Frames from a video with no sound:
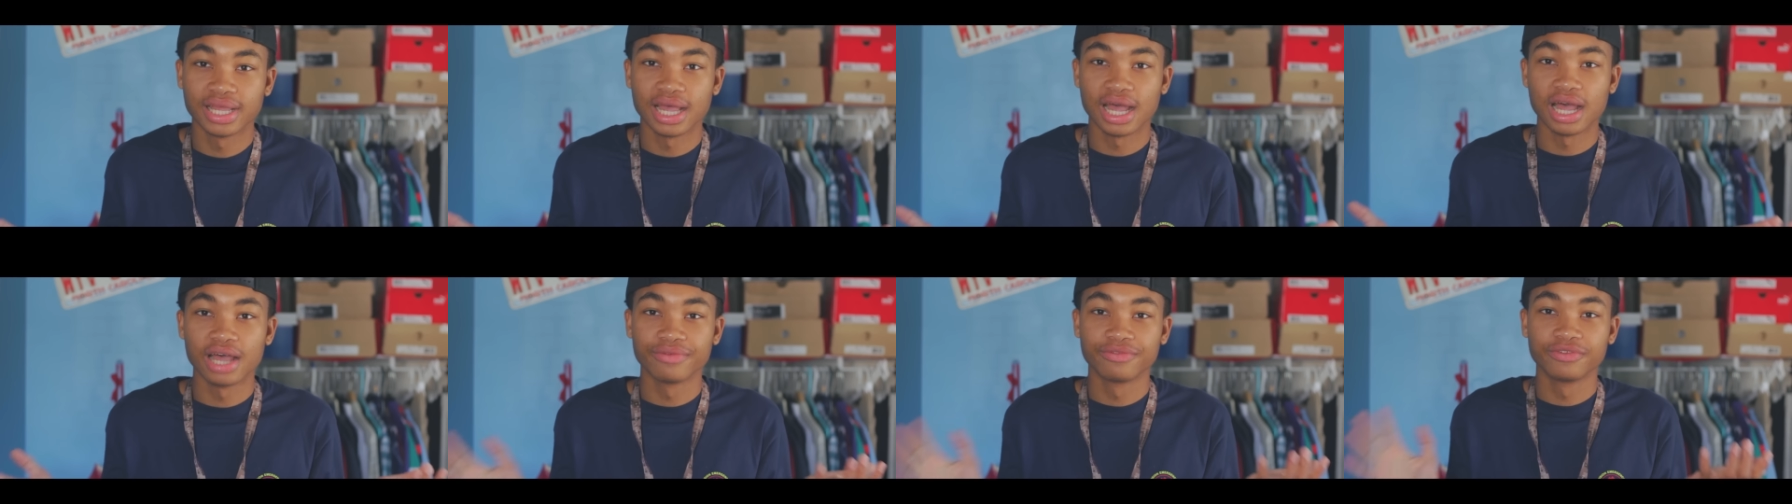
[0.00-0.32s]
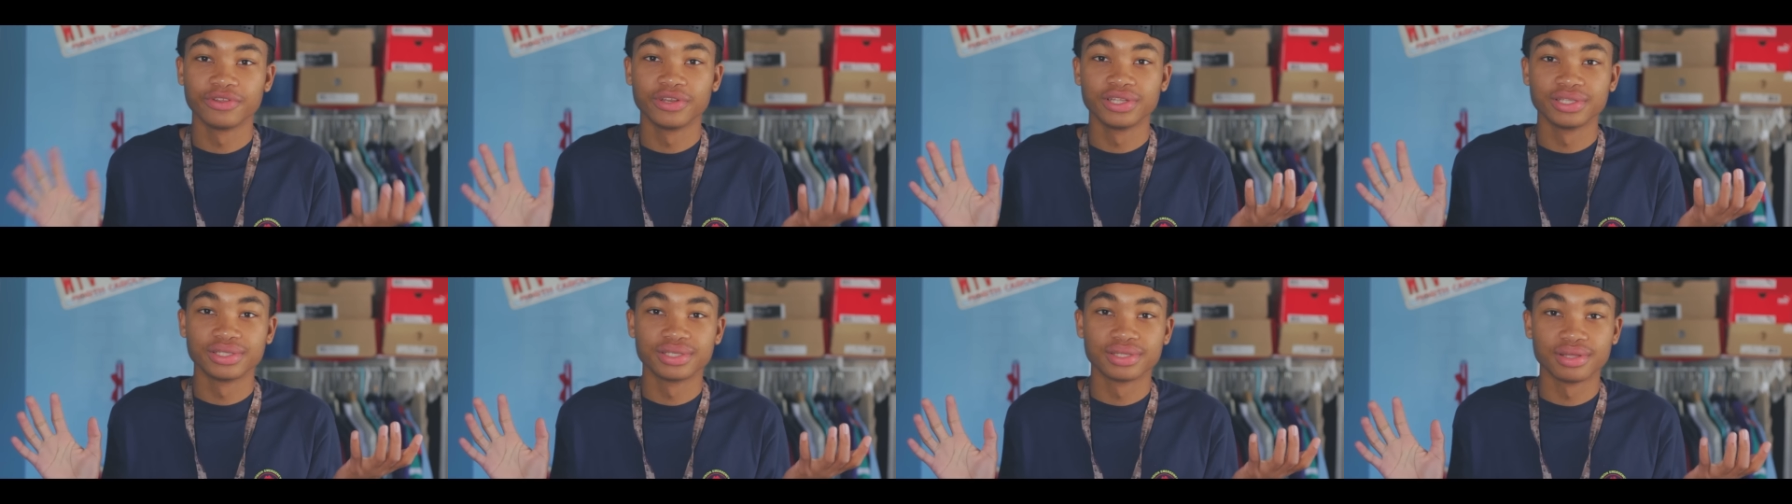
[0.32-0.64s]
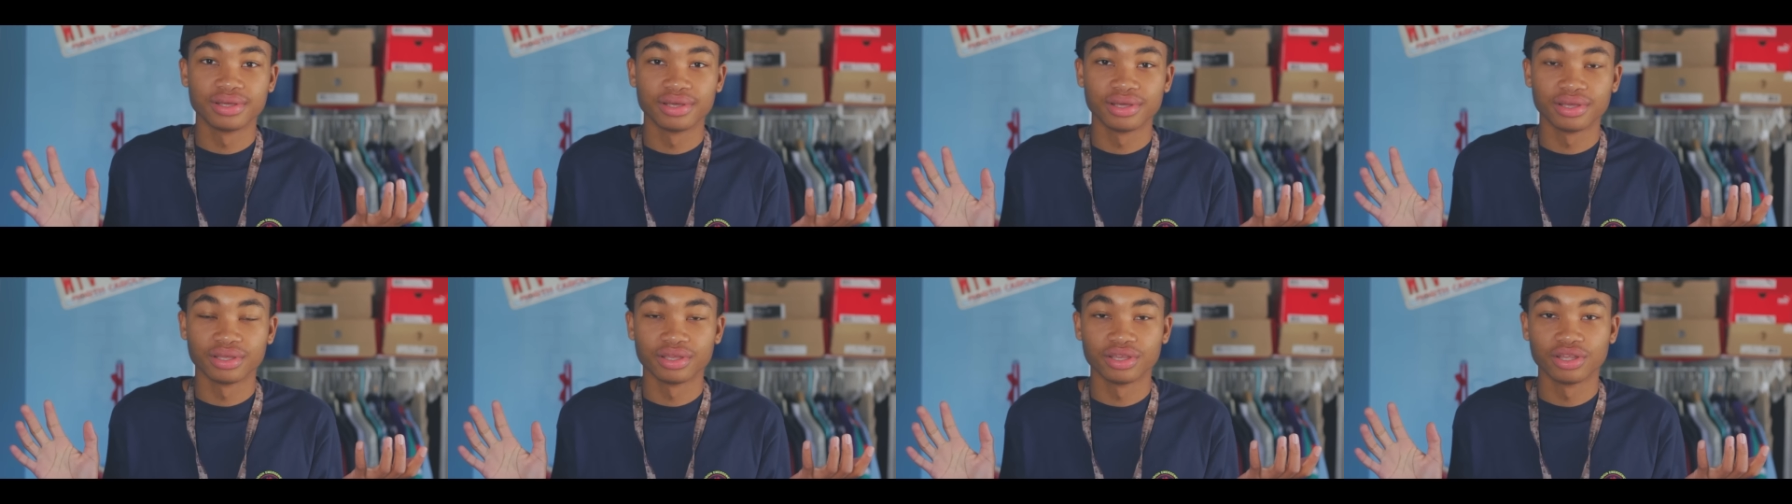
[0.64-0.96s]
confidence
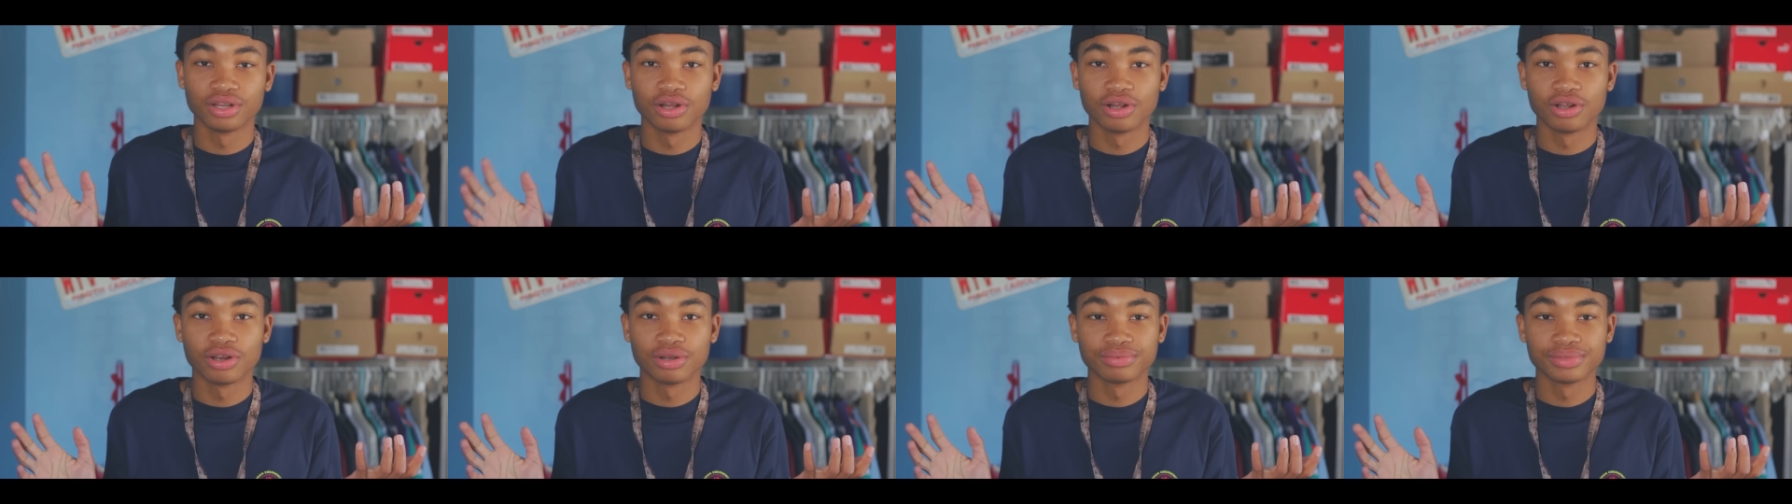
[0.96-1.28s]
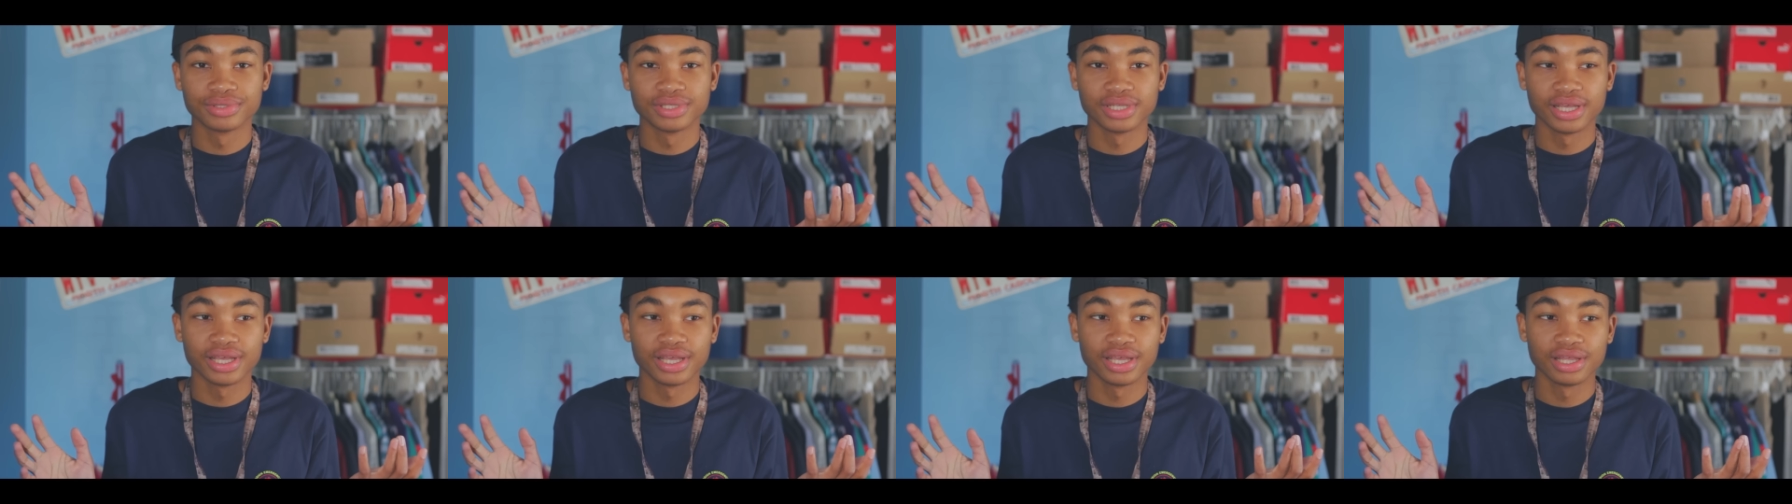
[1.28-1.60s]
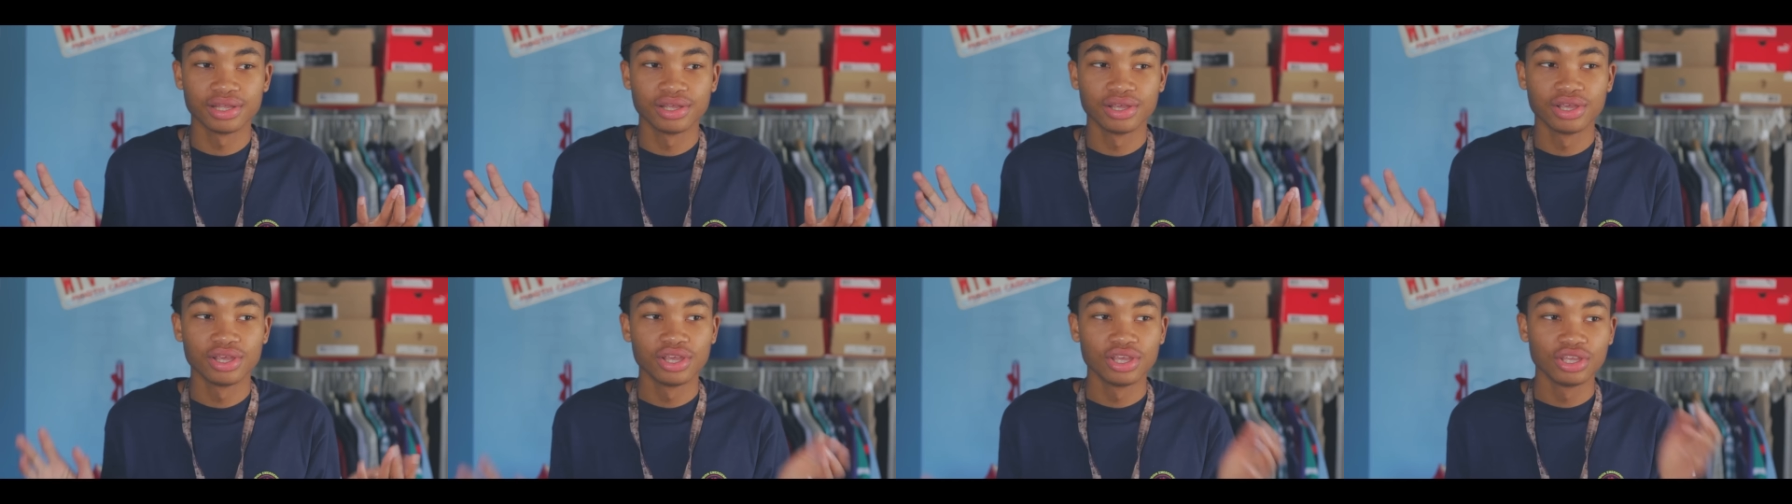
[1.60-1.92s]
thing. You know what I'm
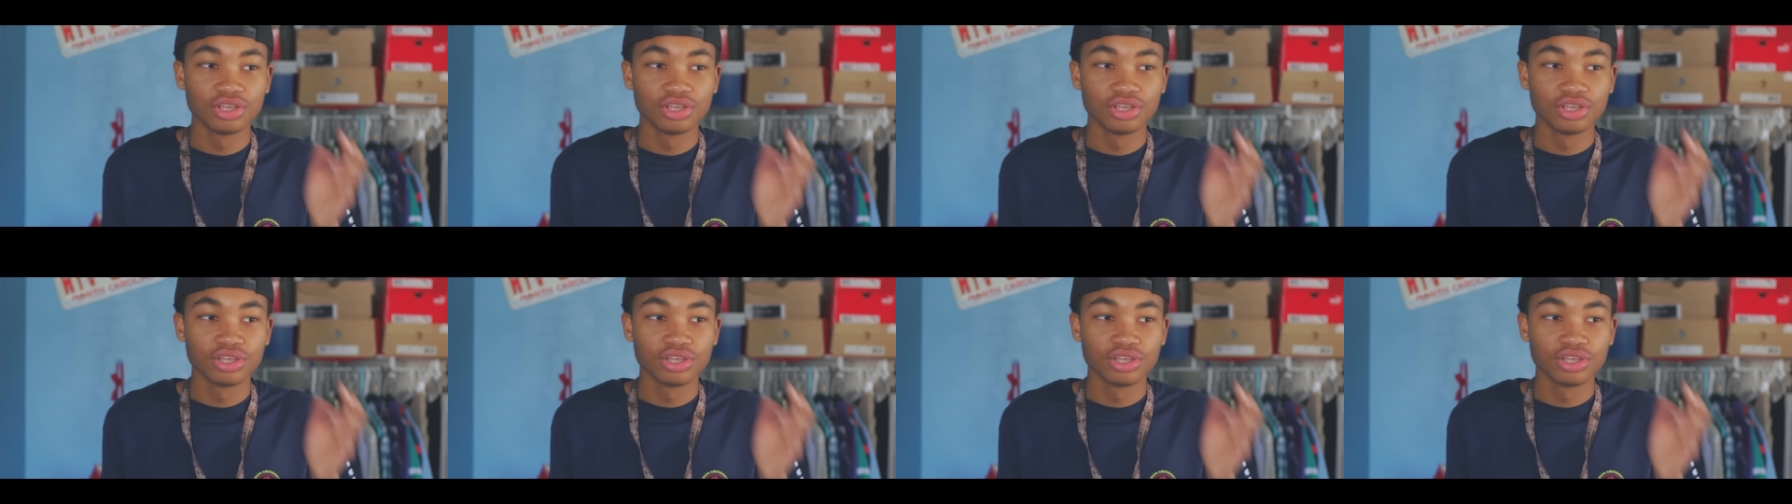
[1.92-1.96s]
saying?